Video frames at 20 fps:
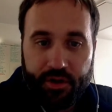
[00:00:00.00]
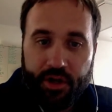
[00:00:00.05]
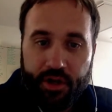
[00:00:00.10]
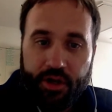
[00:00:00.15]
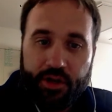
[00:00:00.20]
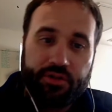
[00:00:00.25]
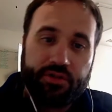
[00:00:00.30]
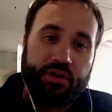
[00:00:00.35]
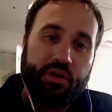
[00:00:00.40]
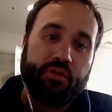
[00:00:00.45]

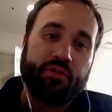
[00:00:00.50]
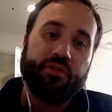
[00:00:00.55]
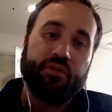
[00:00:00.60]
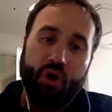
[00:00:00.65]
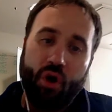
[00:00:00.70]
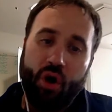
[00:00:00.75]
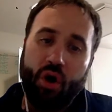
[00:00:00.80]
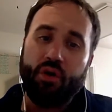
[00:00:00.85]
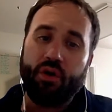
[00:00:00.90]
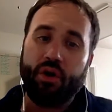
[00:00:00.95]
So
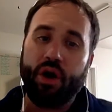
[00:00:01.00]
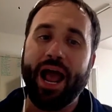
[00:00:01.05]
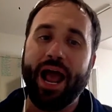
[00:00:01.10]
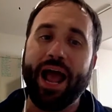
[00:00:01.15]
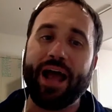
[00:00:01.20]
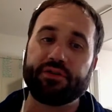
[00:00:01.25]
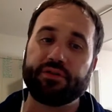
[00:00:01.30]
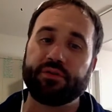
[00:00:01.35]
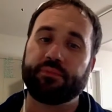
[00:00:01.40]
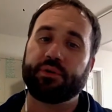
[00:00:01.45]
there are
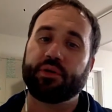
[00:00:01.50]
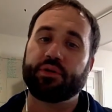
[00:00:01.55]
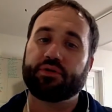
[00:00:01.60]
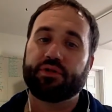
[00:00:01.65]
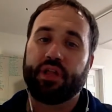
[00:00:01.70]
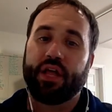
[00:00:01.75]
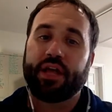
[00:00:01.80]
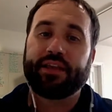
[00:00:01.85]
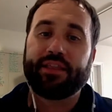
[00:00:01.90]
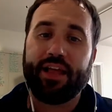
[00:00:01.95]

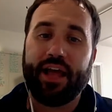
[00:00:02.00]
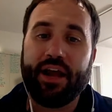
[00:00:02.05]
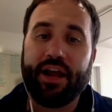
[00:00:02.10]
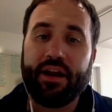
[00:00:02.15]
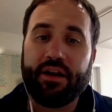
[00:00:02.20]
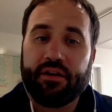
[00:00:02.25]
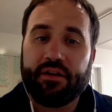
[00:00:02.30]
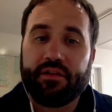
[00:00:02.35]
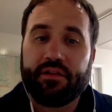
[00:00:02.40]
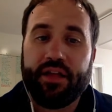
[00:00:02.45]
attributes like
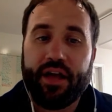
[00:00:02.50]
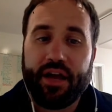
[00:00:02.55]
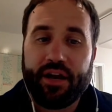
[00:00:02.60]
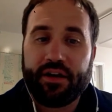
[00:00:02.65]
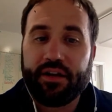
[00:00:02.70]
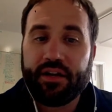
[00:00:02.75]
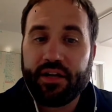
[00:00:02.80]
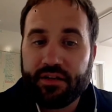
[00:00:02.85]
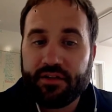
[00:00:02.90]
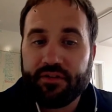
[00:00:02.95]
that
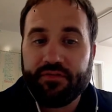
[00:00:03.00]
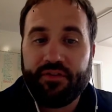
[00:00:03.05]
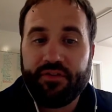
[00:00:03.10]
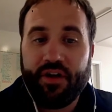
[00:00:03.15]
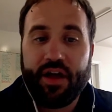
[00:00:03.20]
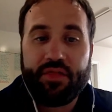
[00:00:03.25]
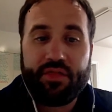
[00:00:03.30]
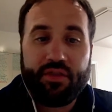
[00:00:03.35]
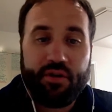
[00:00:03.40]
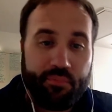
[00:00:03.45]
that need to
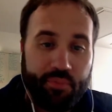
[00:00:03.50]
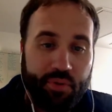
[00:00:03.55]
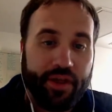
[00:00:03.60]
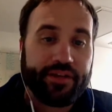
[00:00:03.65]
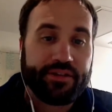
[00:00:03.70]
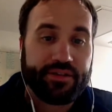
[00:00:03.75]
find their place